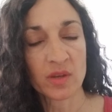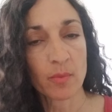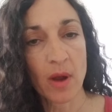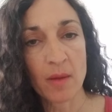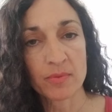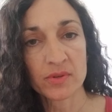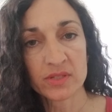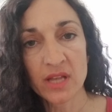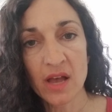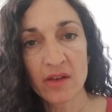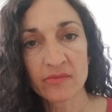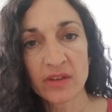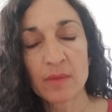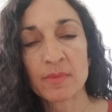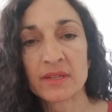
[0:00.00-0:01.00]
proper
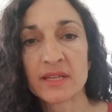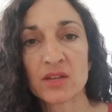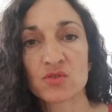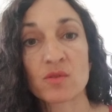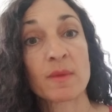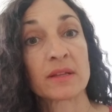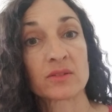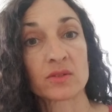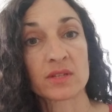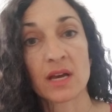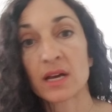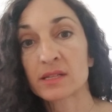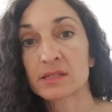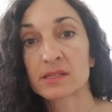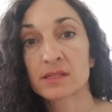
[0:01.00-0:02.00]
stuff can be detrimental to
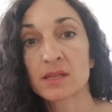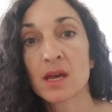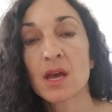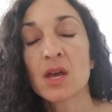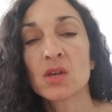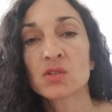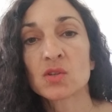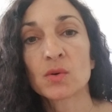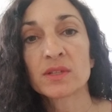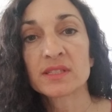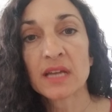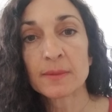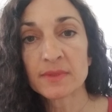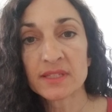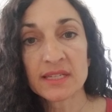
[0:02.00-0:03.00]
us. So it's
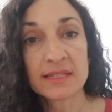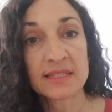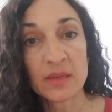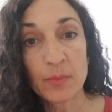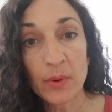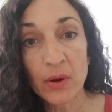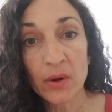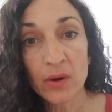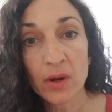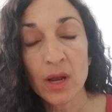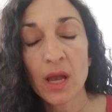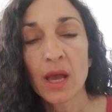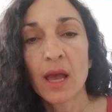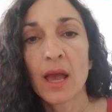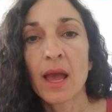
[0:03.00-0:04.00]
time to dig deeper.
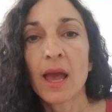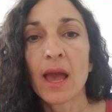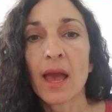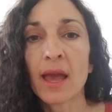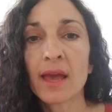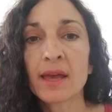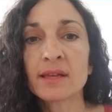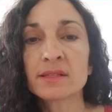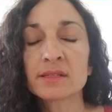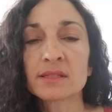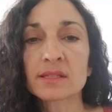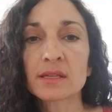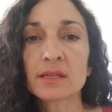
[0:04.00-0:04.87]
And